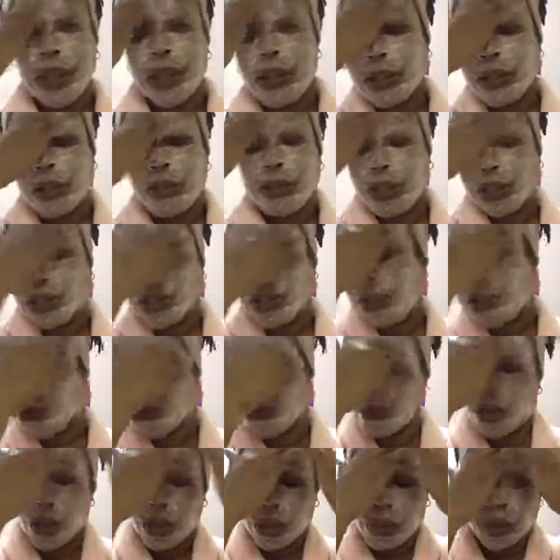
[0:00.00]
So I'm just
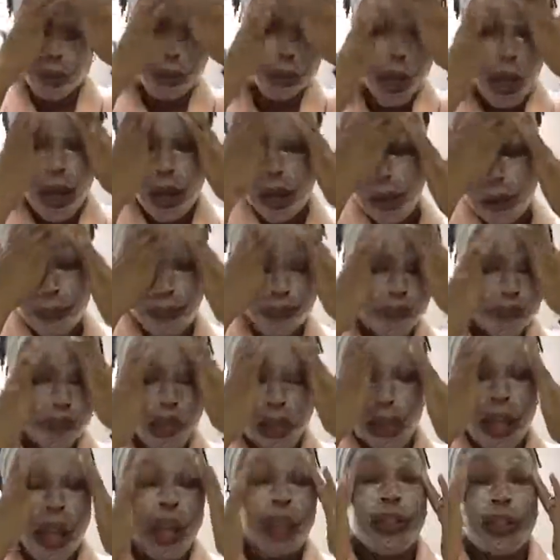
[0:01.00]
going to
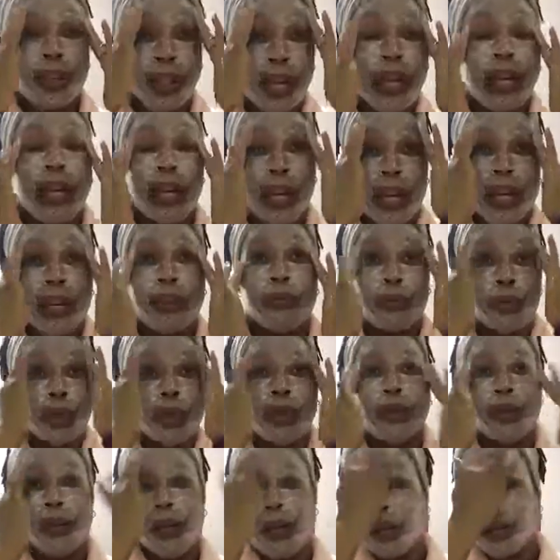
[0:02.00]
lather that in
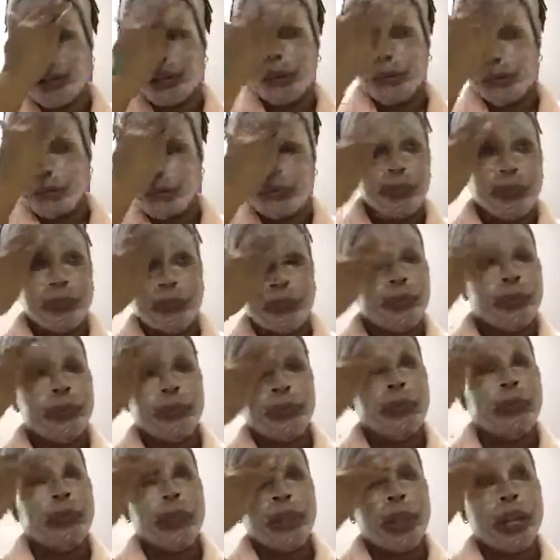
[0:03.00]
real quick.
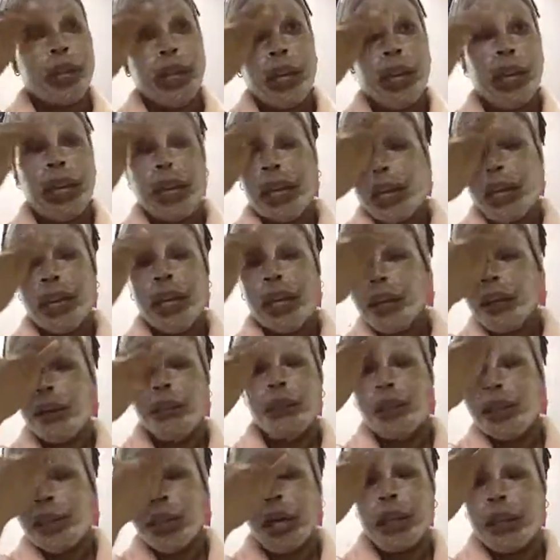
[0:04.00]
And it
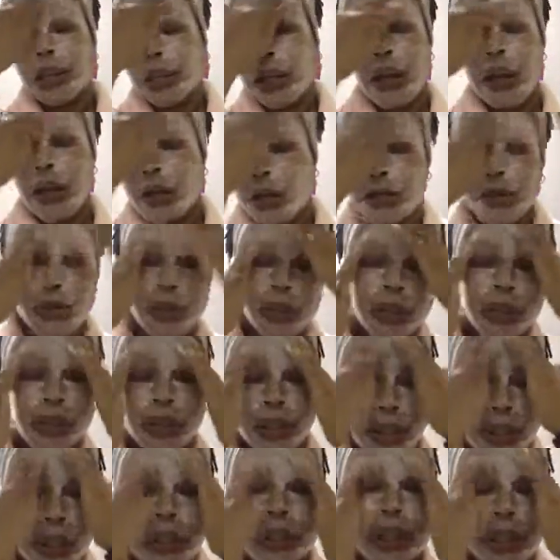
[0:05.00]
don't take long because
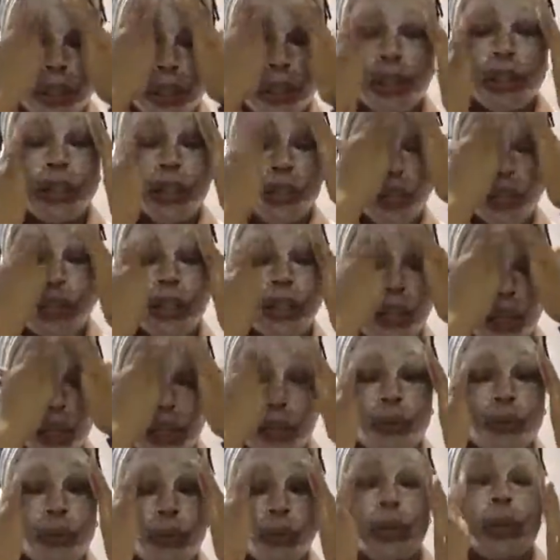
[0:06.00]
it cleanses your
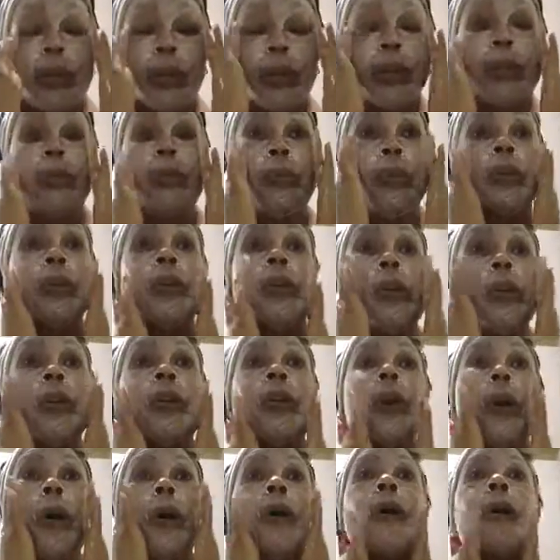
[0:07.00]
skin really, really
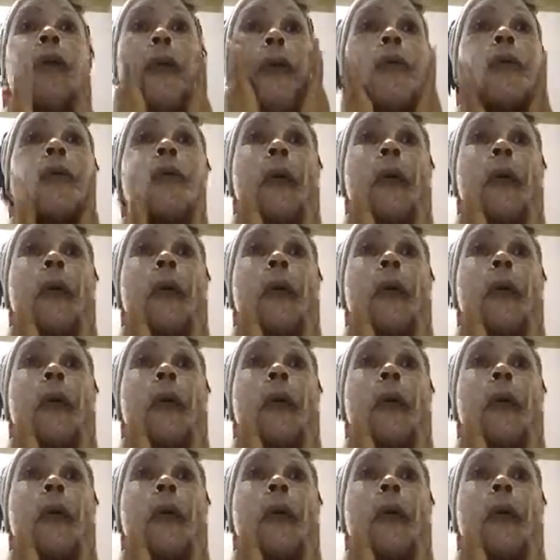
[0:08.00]
good.